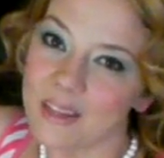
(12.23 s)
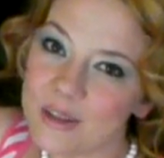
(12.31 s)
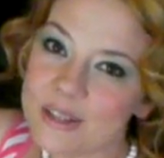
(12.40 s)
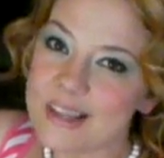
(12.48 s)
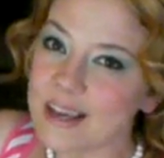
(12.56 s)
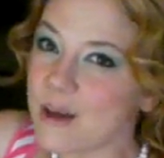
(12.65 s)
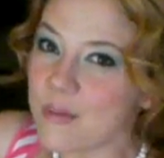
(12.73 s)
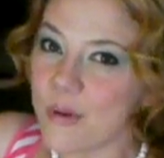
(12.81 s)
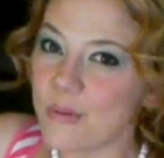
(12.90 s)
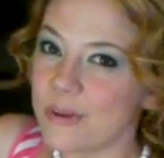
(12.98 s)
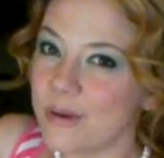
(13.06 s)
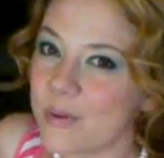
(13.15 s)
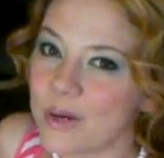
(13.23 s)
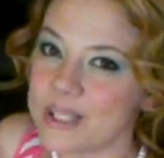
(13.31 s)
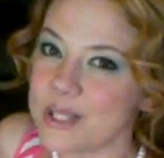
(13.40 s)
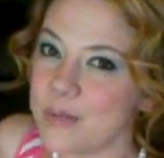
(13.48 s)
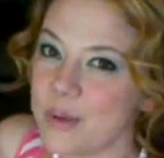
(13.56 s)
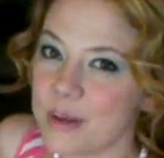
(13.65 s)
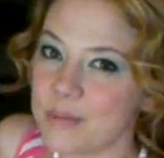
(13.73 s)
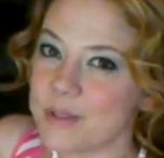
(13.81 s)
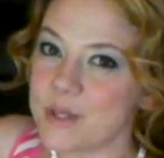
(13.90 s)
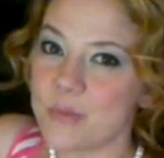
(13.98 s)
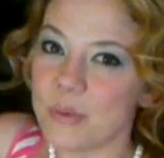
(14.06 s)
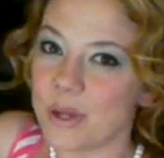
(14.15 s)
looks like I'm only going to be
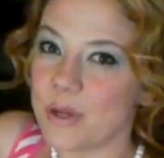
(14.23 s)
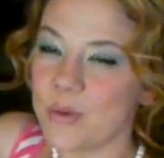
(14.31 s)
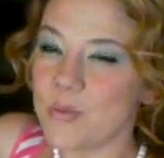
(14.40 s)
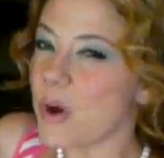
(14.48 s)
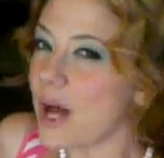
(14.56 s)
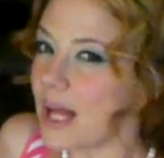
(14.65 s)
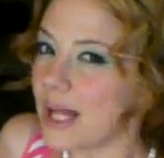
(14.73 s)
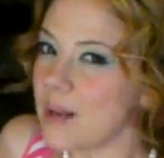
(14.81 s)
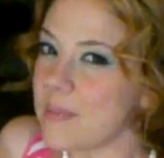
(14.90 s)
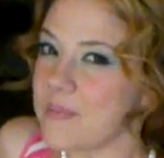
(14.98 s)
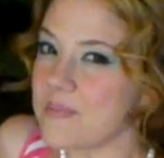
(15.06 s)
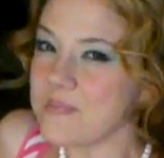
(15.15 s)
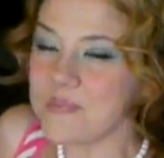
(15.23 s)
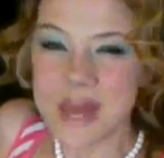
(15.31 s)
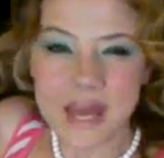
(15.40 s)
able to bring you one,